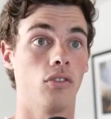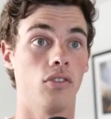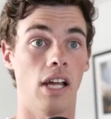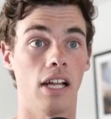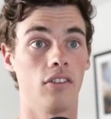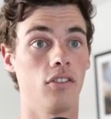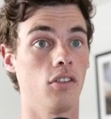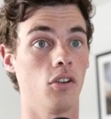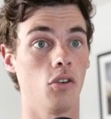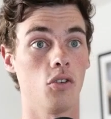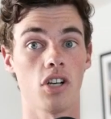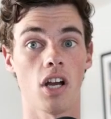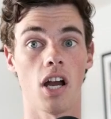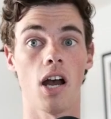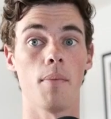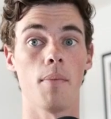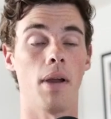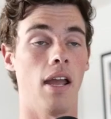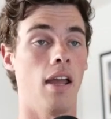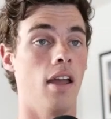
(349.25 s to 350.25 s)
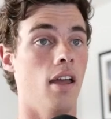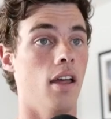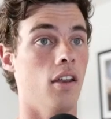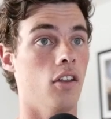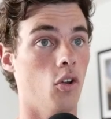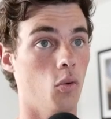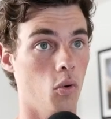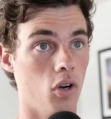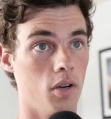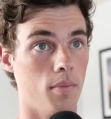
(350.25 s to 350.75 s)
That's their job, and
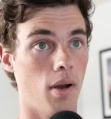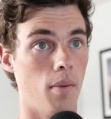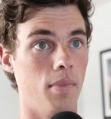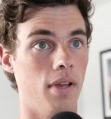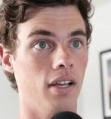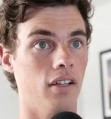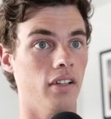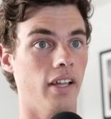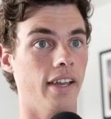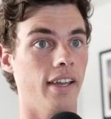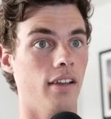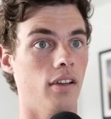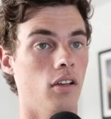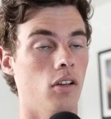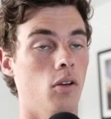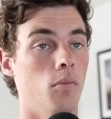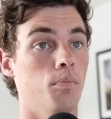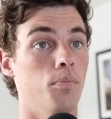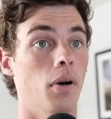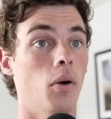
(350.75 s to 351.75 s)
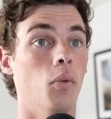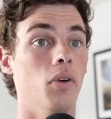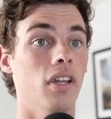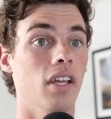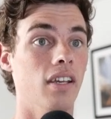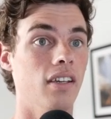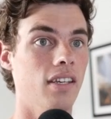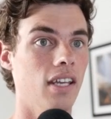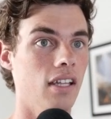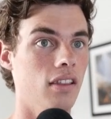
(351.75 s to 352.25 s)
they're worried about being late. But when they
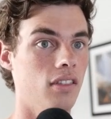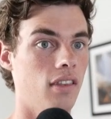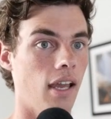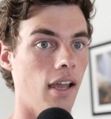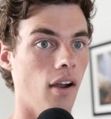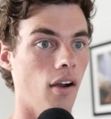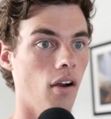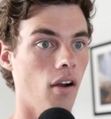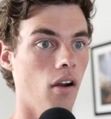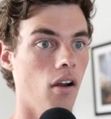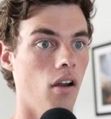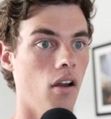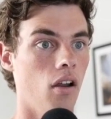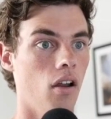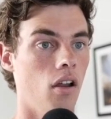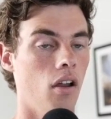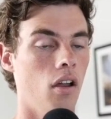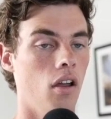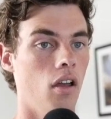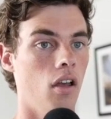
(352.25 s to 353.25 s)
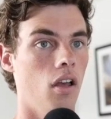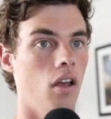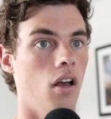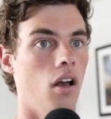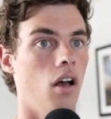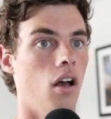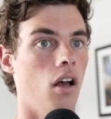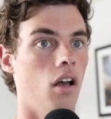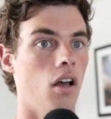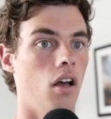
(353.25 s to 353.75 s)
get there,
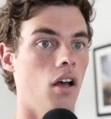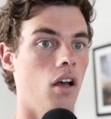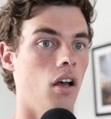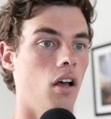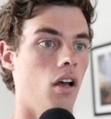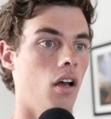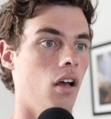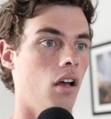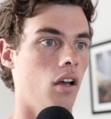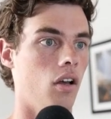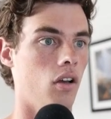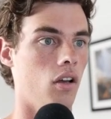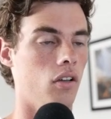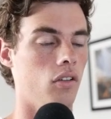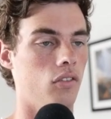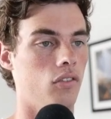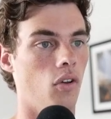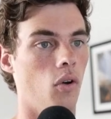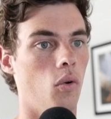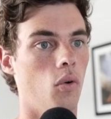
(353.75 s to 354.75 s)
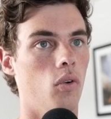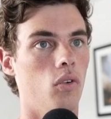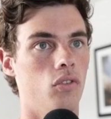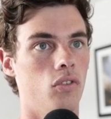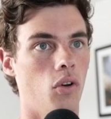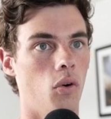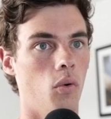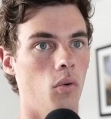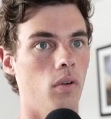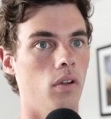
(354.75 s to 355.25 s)
so
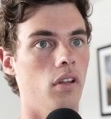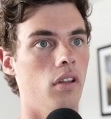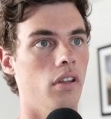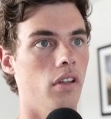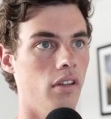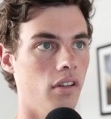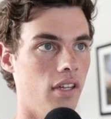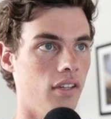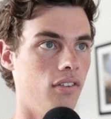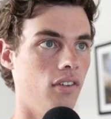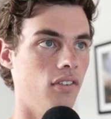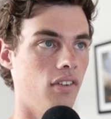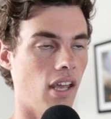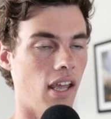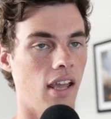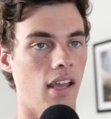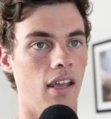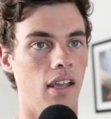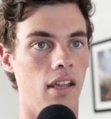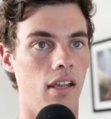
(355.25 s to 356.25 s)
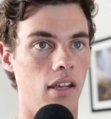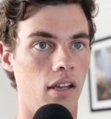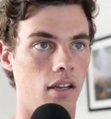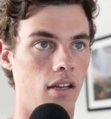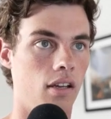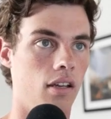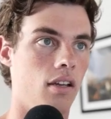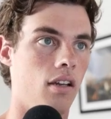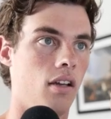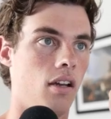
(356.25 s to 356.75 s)
this is a
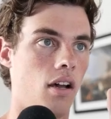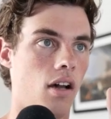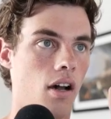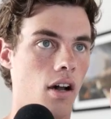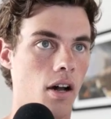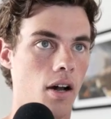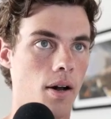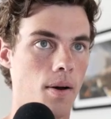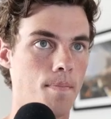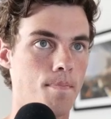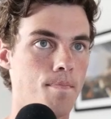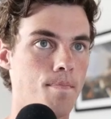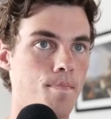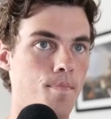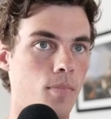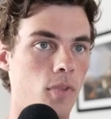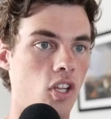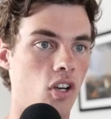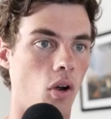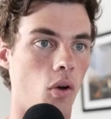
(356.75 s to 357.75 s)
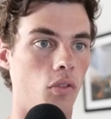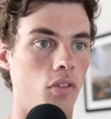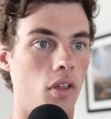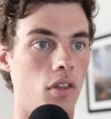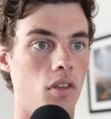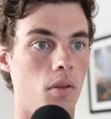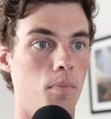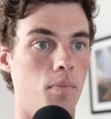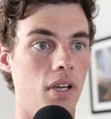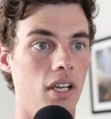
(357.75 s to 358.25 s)

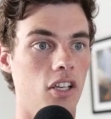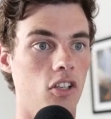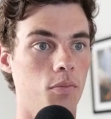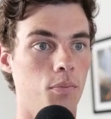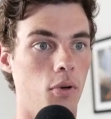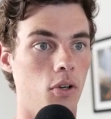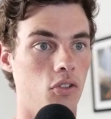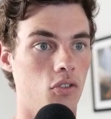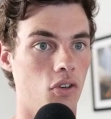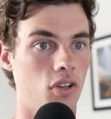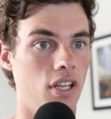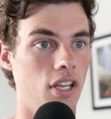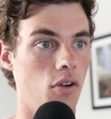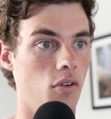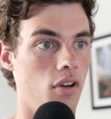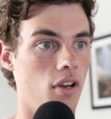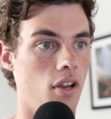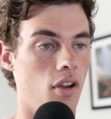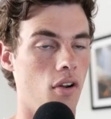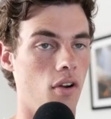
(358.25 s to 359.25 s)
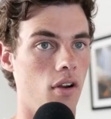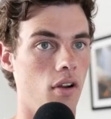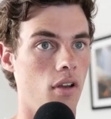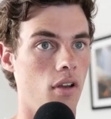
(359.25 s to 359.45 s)
the biggest points are here and here.